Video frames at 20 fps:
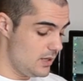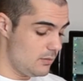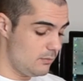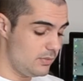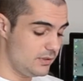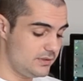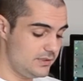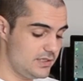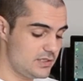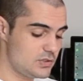
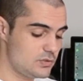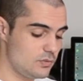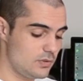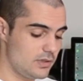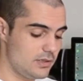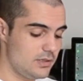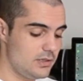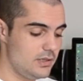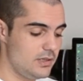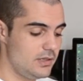But this
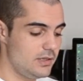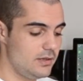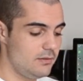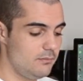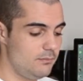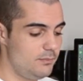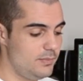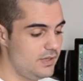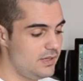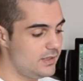one,
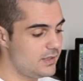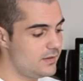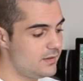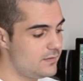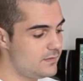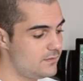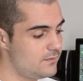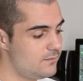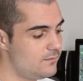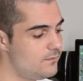being that
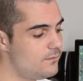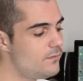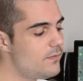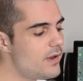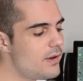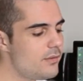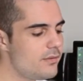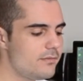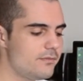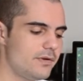it's
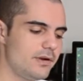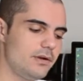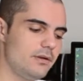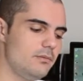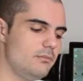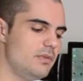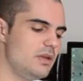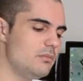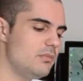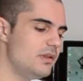very, very
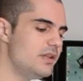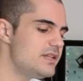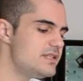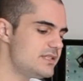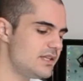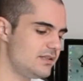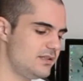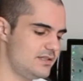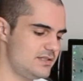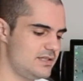
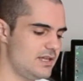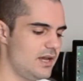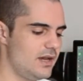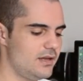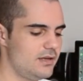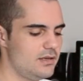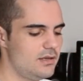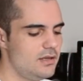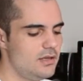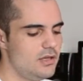minimalistic
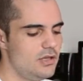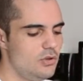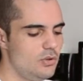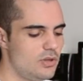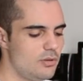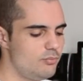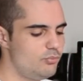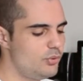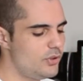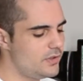design, you
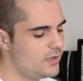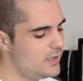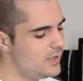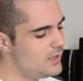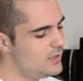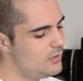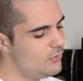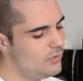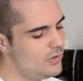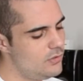can put it
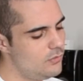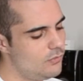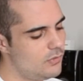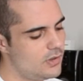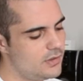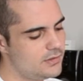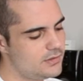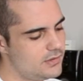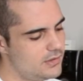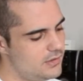any way you
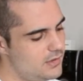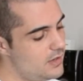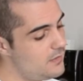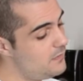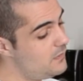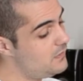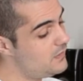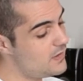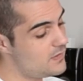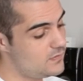want, and I
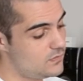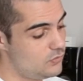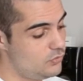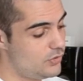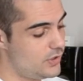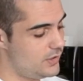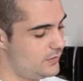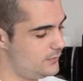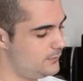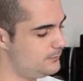think that's
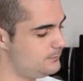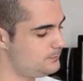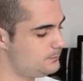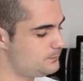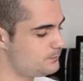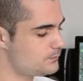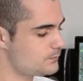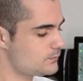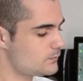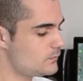great.
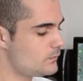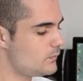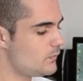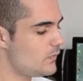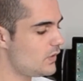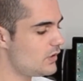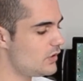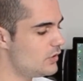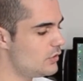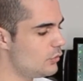
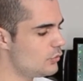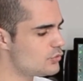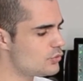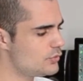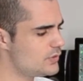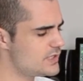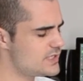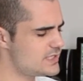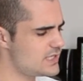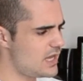And also
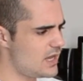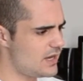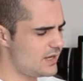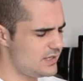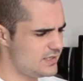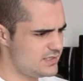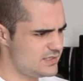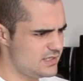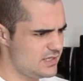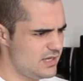the
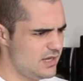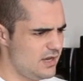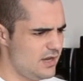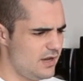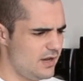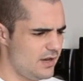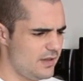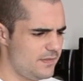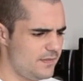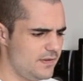size,
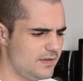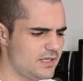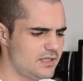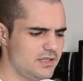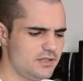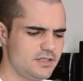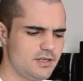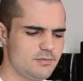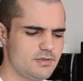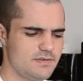I think that
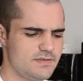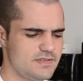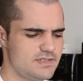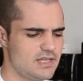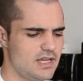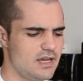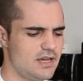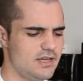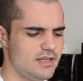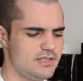in terms of
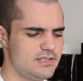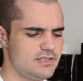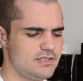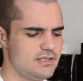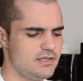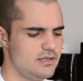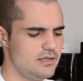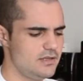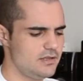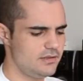size,
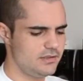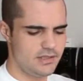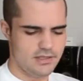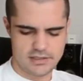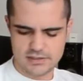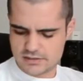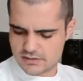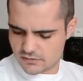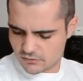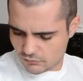
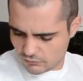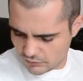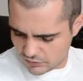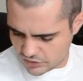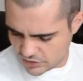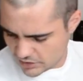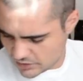this, which